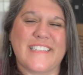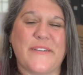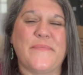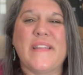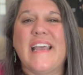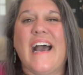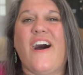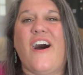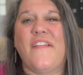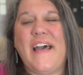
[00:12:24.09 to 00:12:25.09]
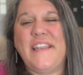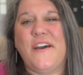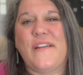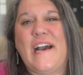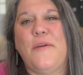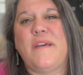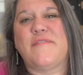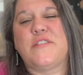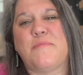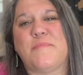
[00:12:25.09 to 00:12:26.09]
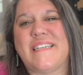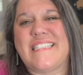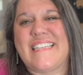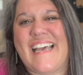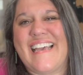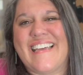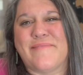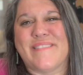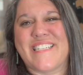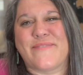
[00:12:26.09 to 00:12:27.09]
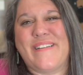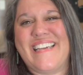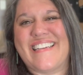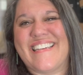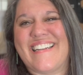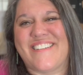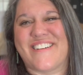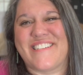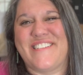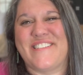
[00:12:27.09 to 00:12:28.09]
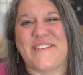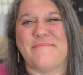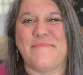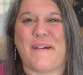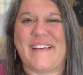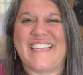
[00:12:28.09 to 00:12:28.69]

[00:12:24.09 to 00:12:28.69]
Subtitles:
So on that note, I hope you have a super blessed day and a blessed week, and I'll talk to you soon. Bye-bye.